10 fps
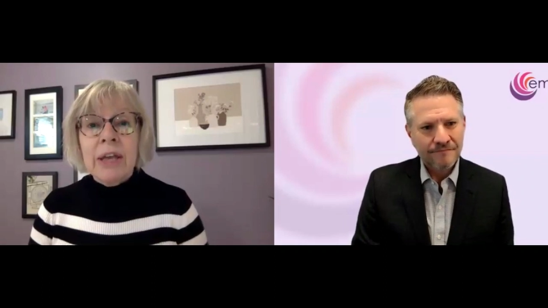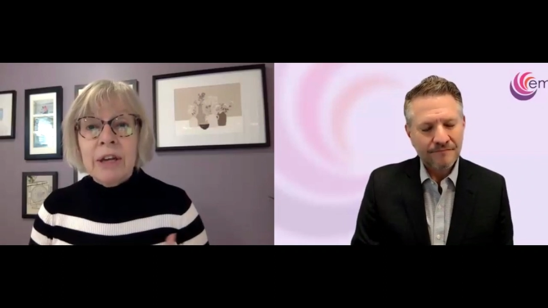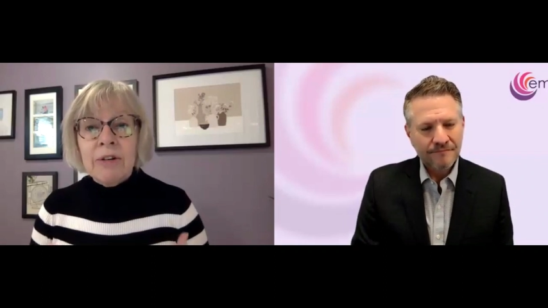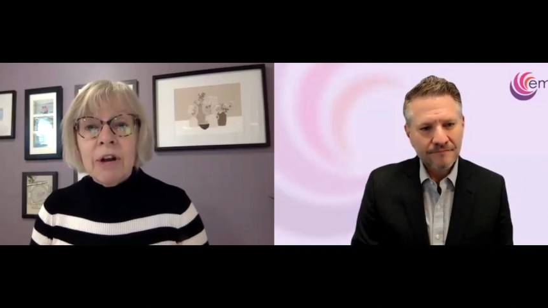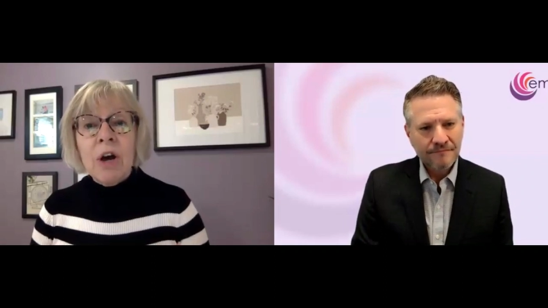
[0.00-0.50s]

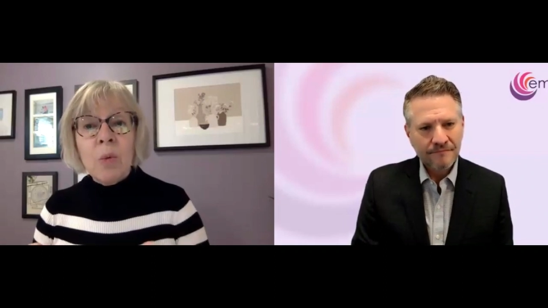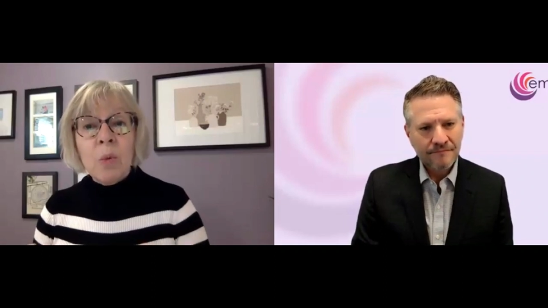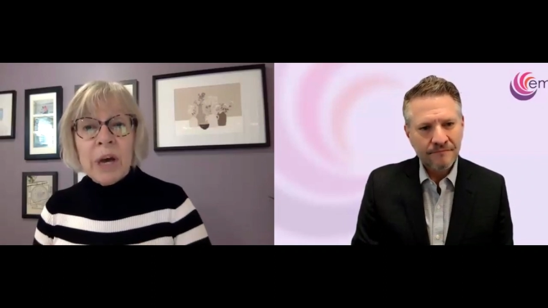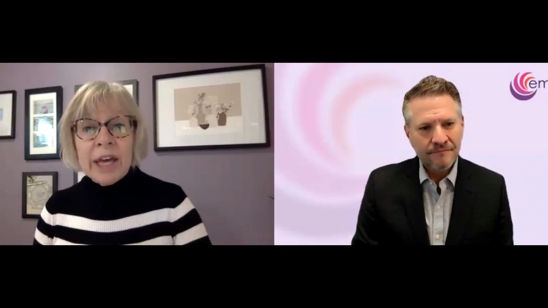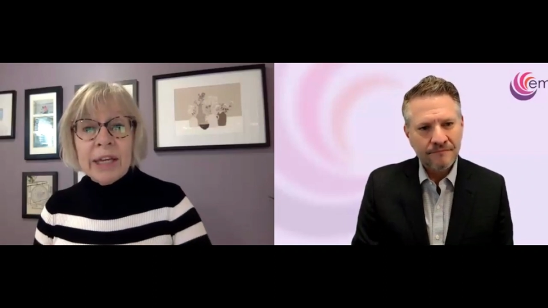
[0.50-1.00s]
Speaker 1: There are
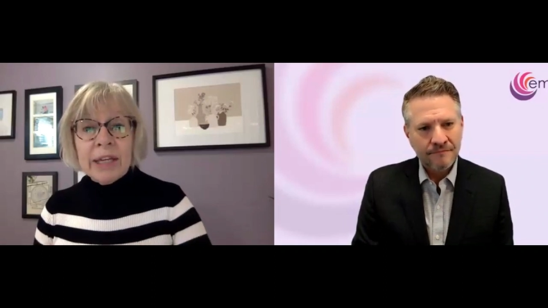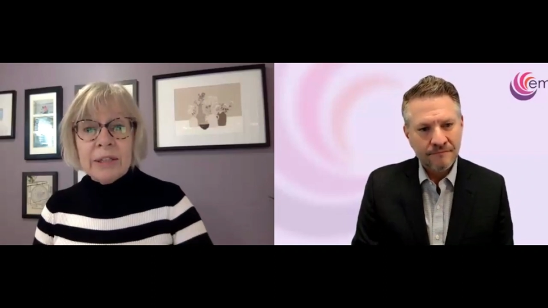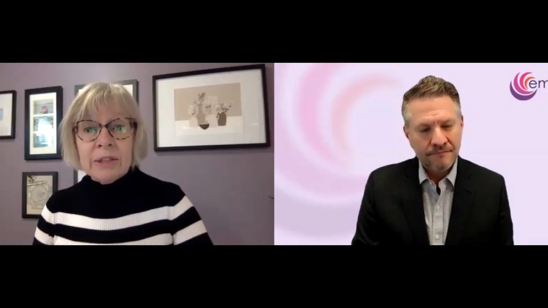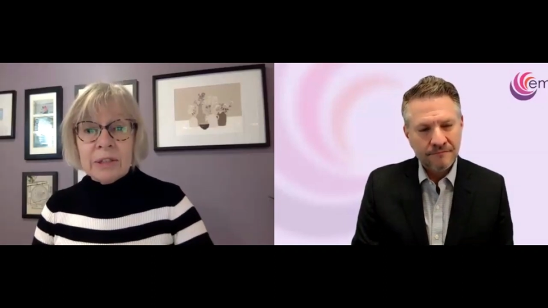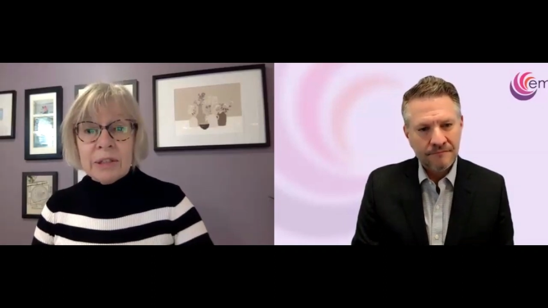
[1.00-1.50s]

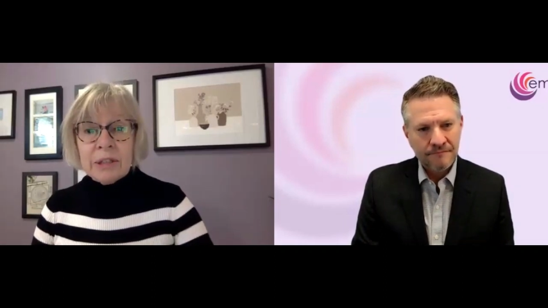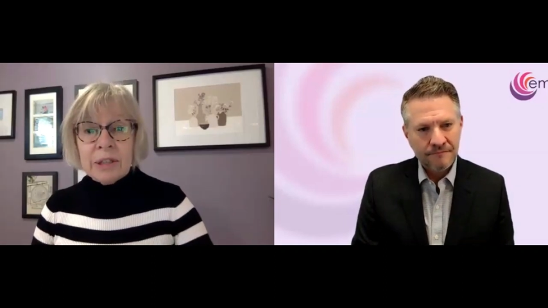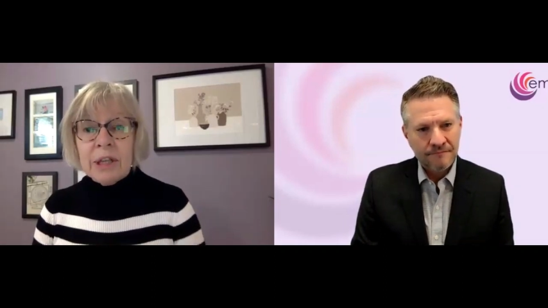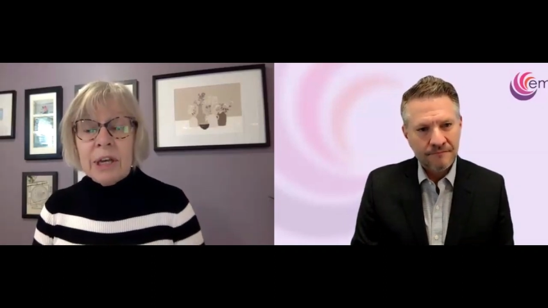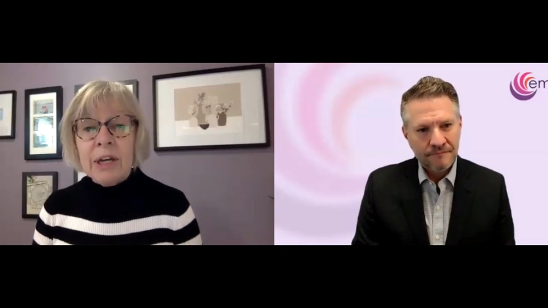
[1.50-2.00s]
ways
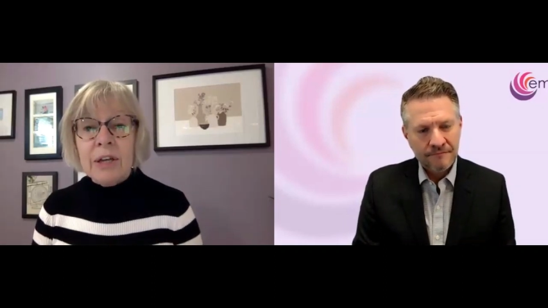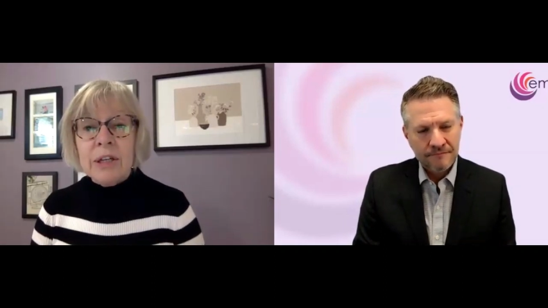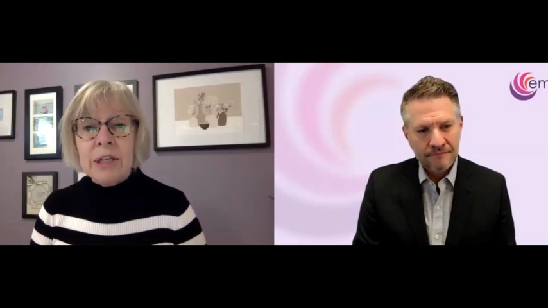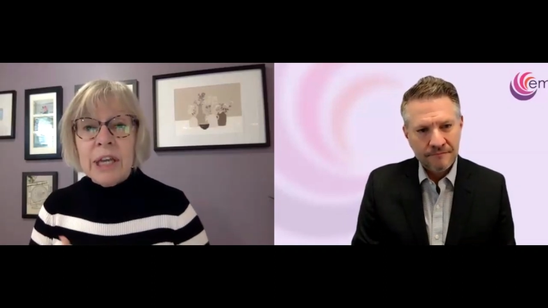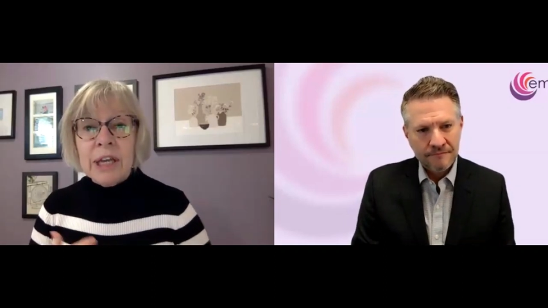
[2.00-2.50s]
that
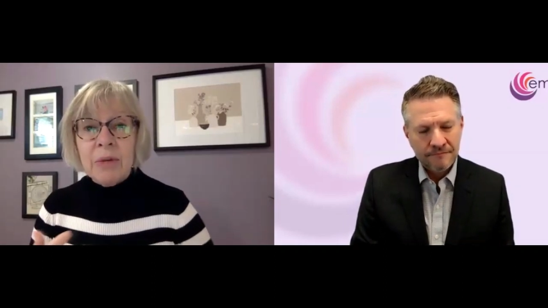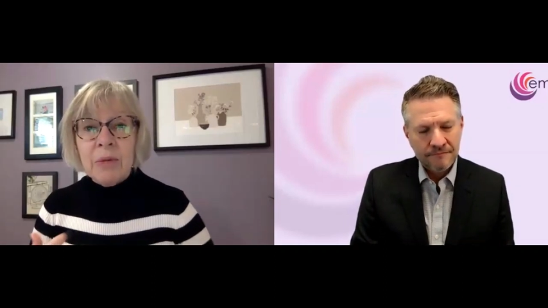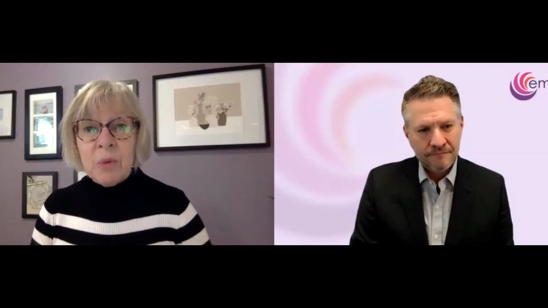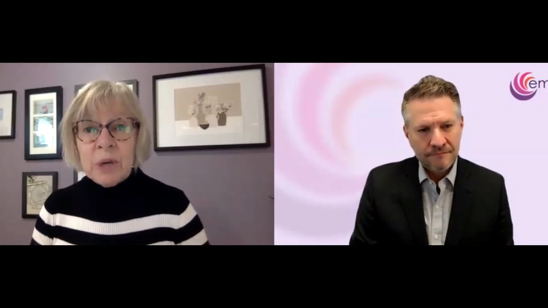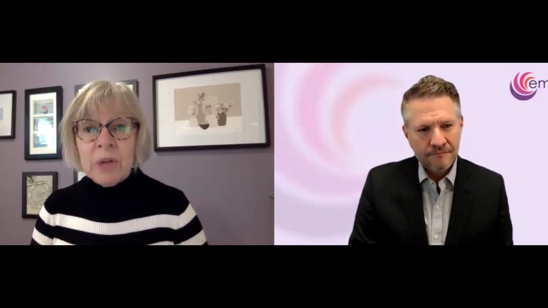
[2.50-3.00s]

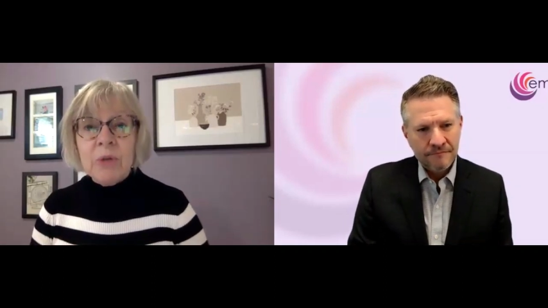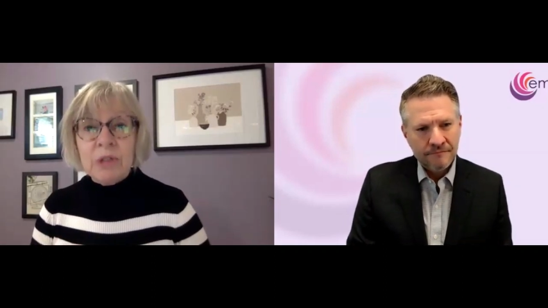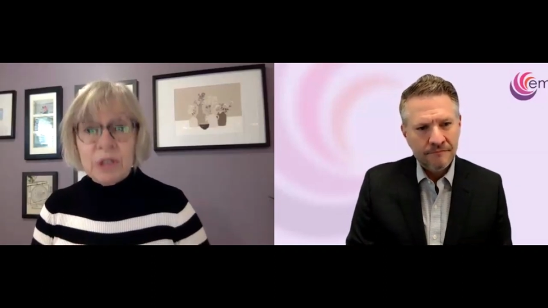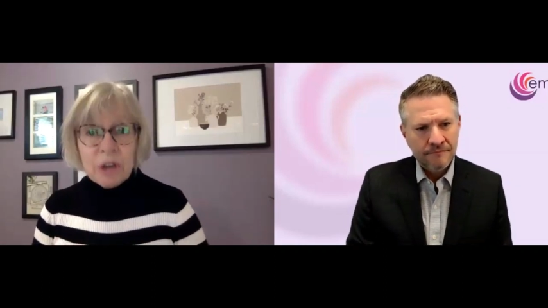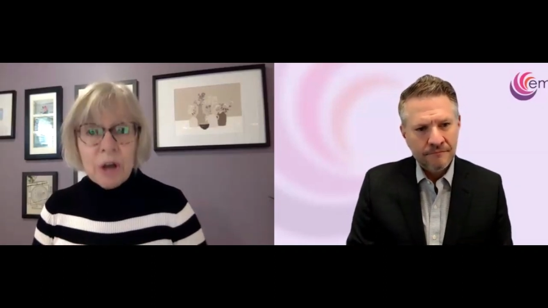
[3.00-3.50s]
it will
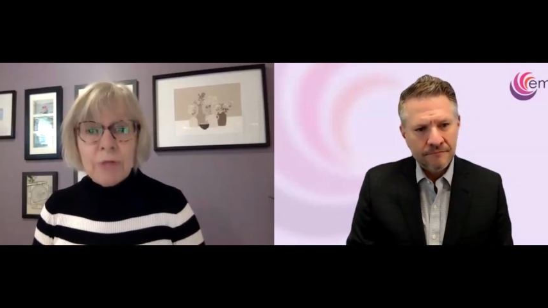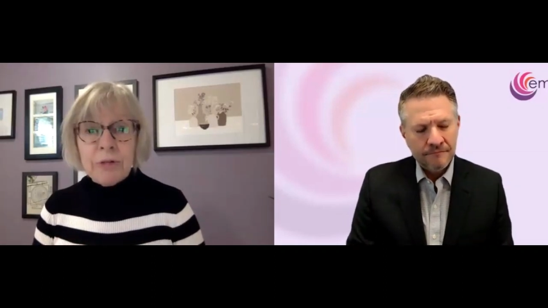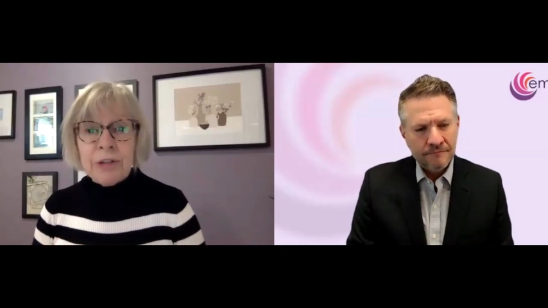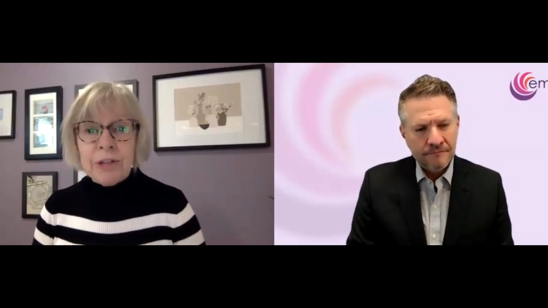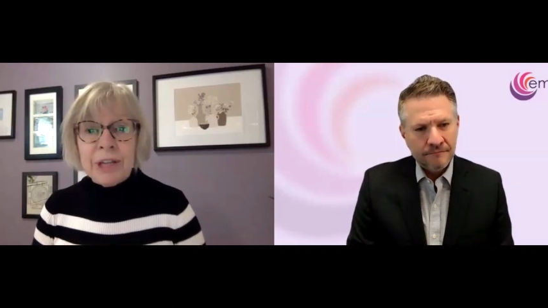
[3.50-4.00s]

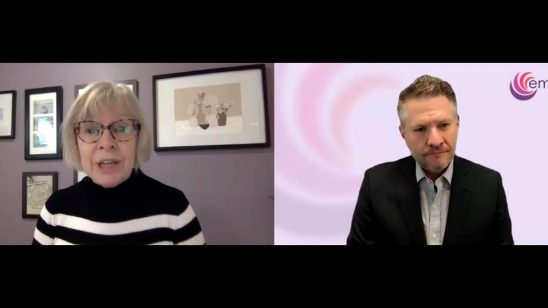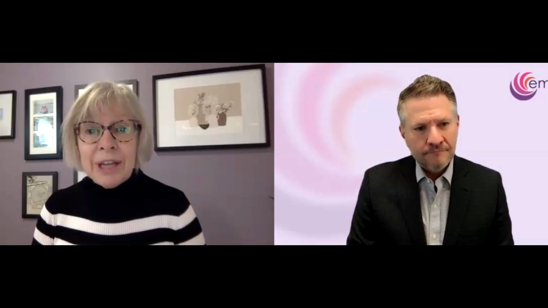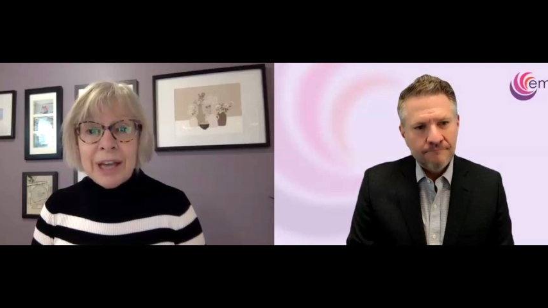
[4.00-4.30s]
soften.